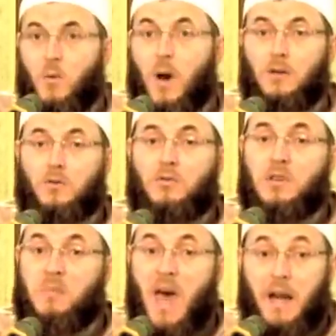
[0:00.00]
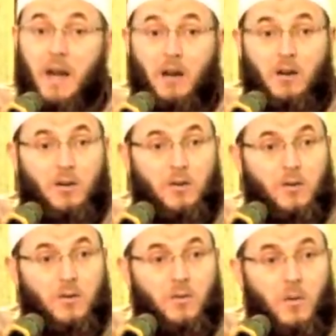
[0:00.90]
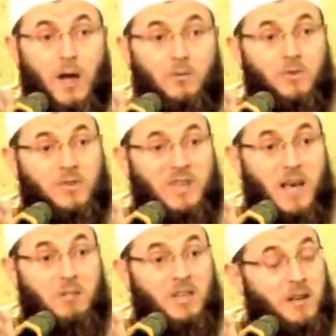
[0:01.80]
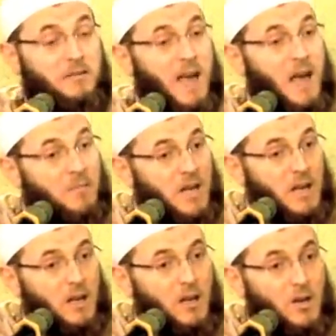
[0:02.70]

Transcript: Why do we marry? Why do we establish a family?